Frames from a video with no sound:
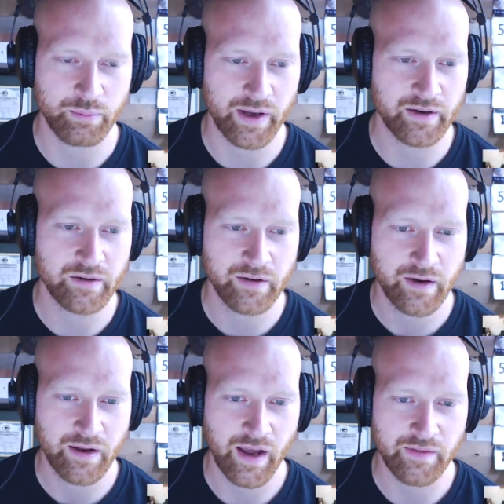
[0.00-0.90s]
better,
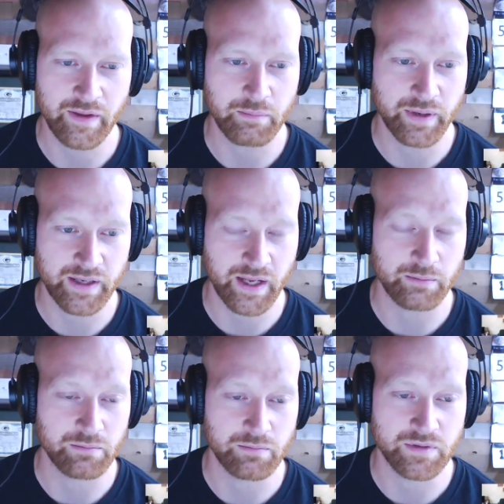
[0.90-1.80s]
and they
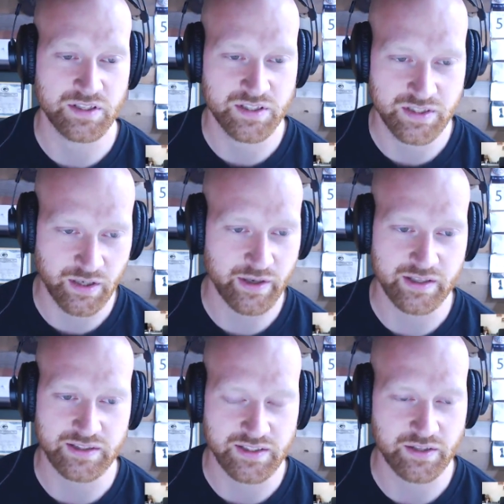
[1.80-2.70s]
became
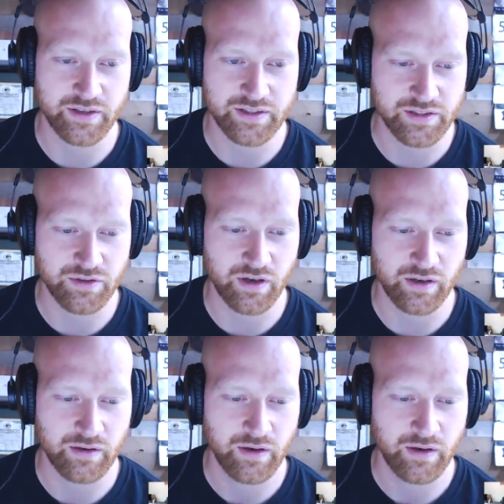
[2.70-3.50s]
seriously strong.